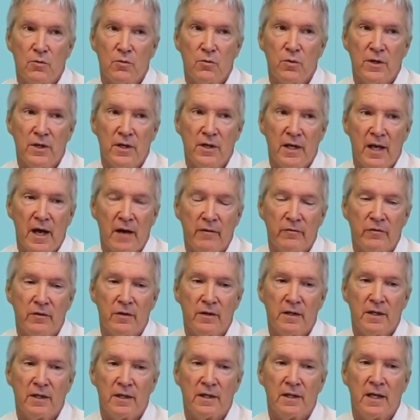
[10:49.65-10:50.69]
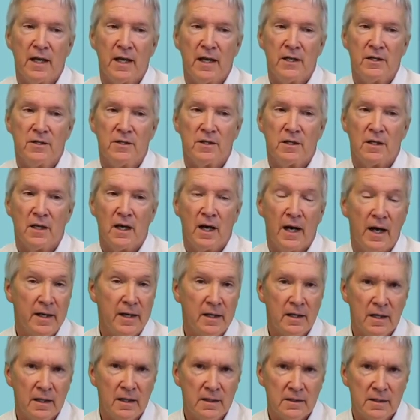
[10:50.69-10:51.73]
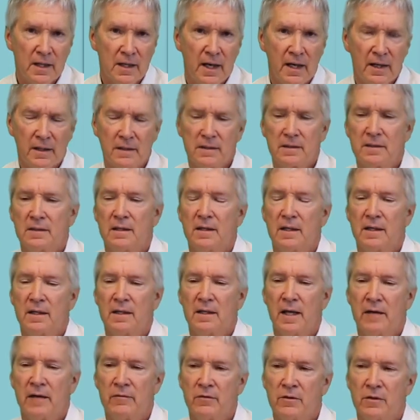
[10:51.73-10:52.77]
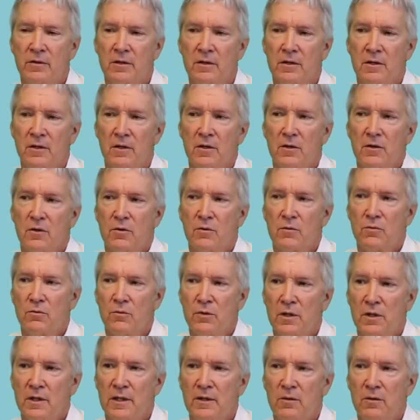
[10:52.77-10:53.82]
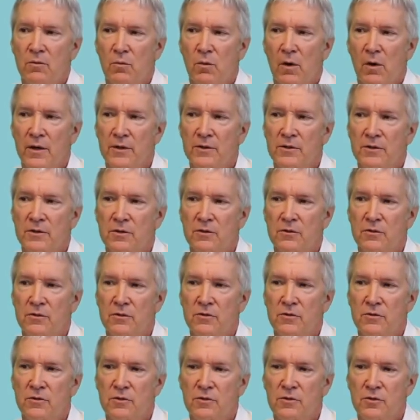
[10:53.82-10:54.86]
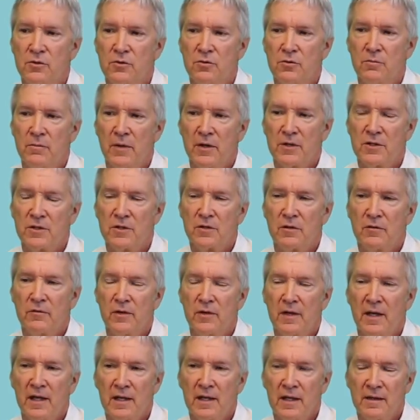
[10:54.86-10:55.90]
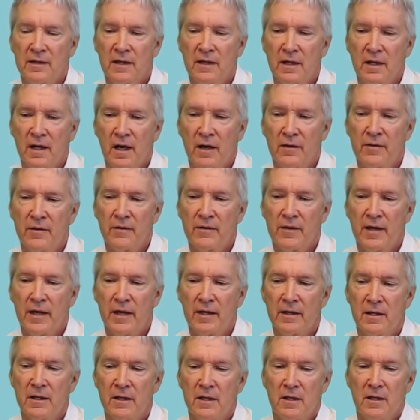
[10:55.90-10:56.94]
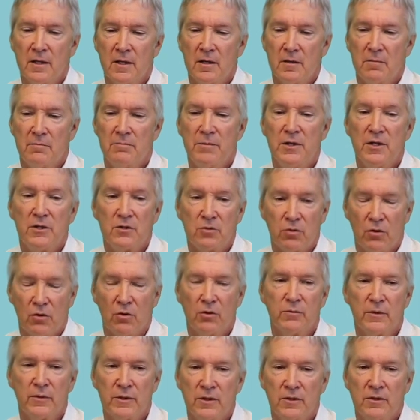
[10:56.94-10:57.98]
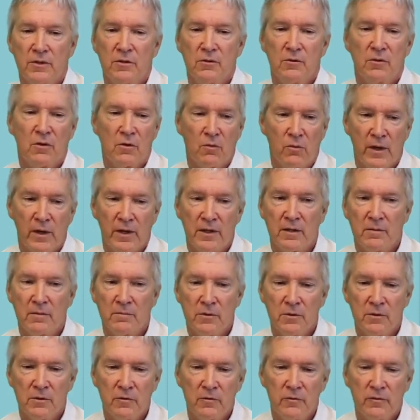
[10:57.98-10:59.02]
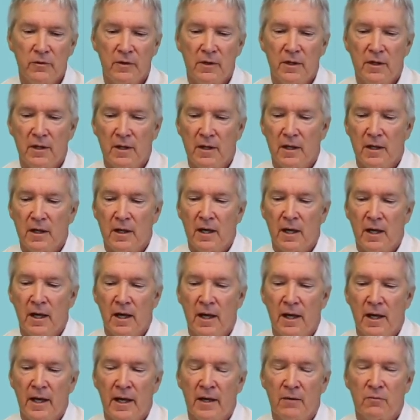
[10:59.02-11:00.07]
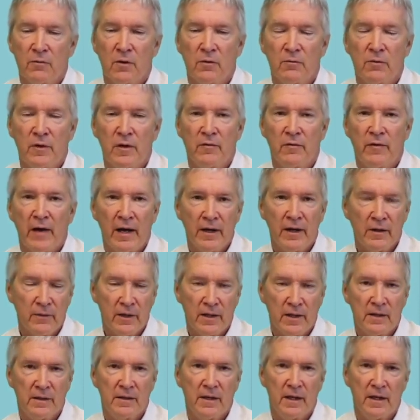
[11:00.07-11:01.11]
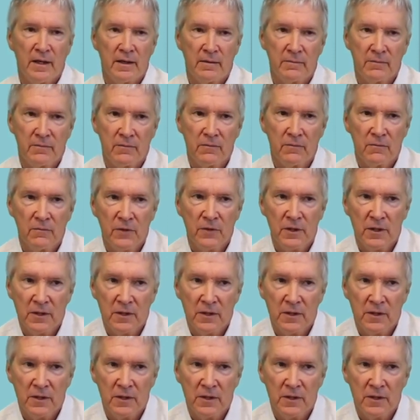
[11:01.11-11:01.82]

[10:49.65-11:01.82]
would never engage in eye contact and never really want to do much of anything other than be told what to do or when to move. And when we evaluated them, we